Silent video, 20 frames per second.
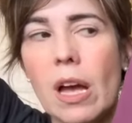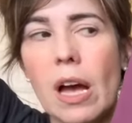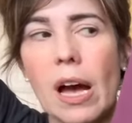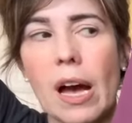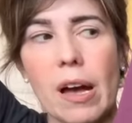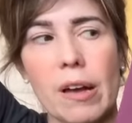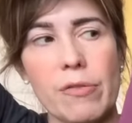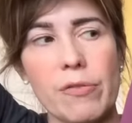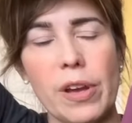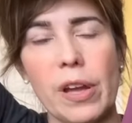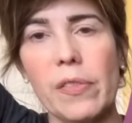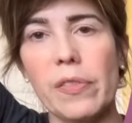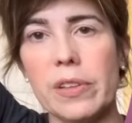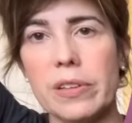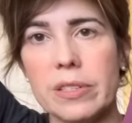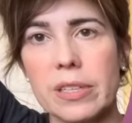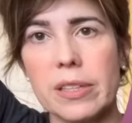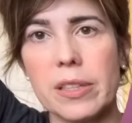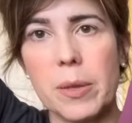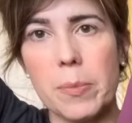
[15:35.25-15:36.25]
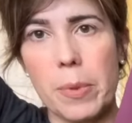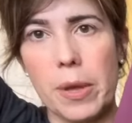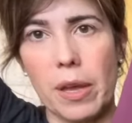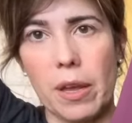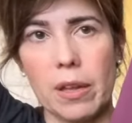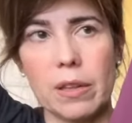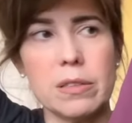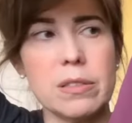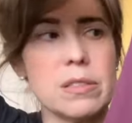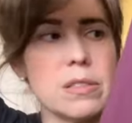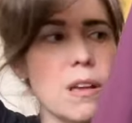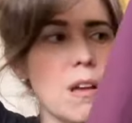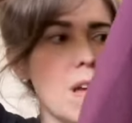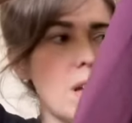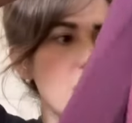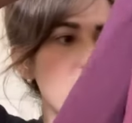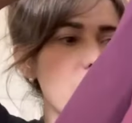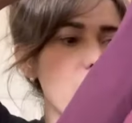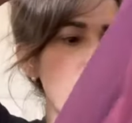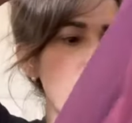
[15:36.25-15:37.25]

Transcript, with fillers: I found this at the Ben's, so